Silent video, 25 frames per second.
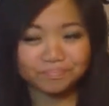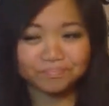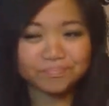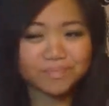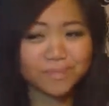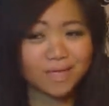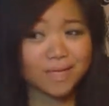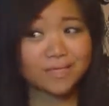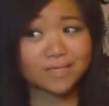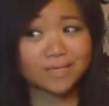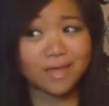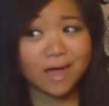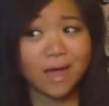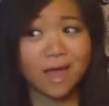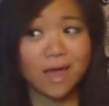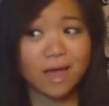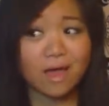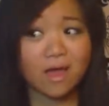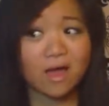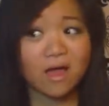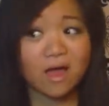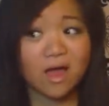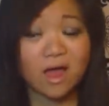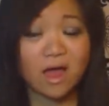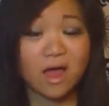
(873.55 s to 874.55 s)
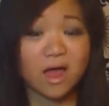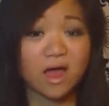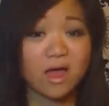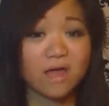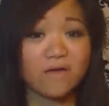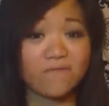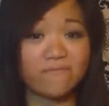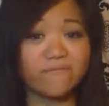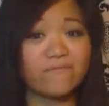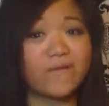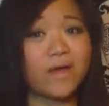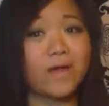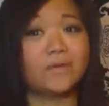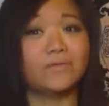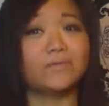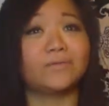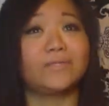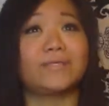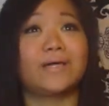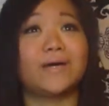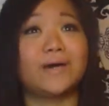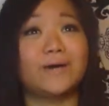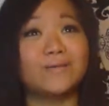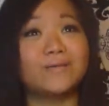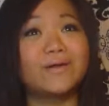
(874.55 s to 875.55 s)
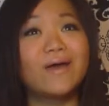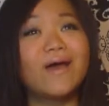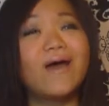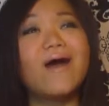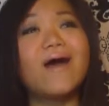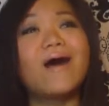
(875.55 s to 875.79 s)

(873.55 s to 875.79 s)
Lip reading: because I found out